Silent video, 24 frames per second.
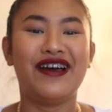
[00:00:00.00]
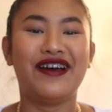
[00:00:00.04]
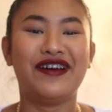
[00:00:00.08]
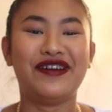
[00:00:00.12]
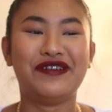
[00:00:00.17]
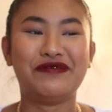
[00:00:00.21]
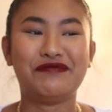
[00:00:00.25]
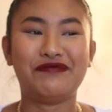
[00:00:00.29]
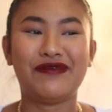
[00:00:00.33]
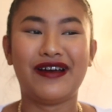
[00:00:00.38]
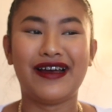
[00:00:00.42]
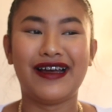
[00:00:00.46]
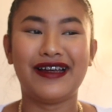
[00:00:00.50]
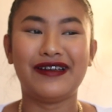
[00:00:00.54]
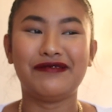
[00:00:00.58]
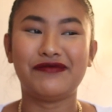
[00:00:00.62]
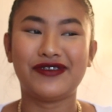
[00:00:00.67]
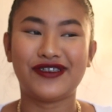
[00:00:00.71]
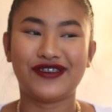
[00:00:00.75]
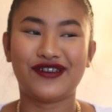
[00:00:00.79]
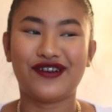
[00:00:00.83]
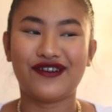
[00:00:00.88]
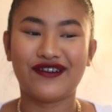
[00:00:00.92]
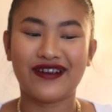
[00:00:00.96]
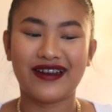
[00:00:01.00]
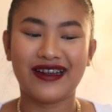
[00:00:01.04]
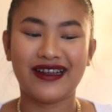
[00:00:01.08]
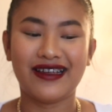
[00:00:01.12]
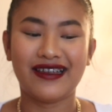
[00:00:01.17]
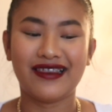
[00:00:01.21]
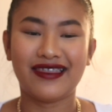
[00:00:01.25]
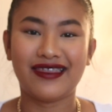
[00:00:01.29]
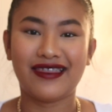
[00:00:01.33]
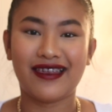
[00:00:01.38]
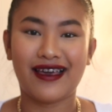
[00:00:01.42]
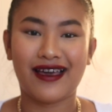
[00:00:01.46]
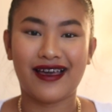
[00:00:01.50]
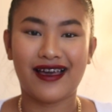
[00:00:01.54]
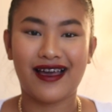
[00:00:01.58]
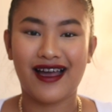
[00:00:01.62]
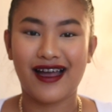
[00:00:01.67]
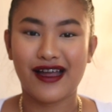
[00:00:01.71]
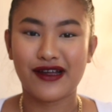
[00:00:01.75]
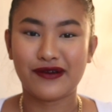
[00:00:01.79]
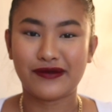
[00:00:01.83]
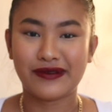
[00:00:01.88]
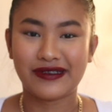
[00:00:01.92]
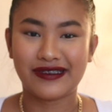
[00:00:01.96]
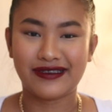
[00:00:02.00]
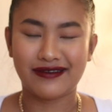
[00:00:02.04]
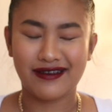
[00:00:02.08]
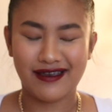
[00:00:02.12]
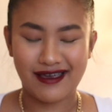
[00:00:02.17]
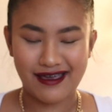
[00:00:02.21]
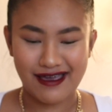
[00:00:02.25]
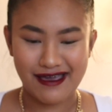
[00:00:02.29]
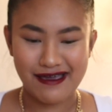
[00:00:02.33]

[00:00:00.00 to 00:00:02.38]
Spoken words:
I'm sorry that I was